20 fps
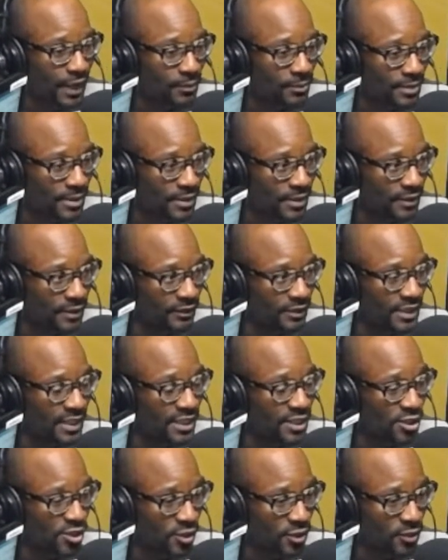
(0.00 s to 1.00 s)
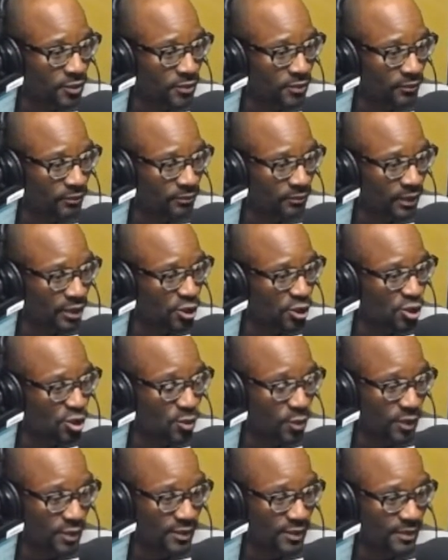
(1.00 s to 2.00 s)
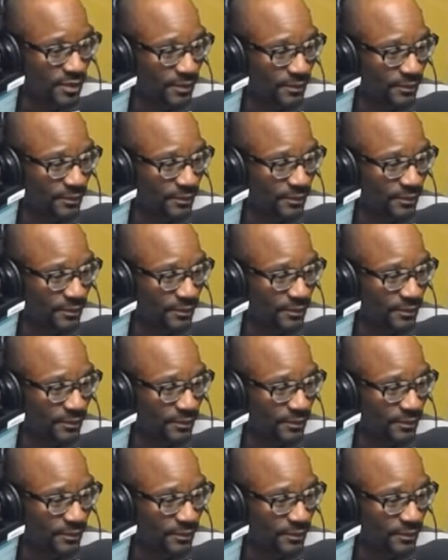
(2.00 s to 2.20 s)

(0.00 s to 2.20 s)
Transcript: I was in T-shirt and shorts.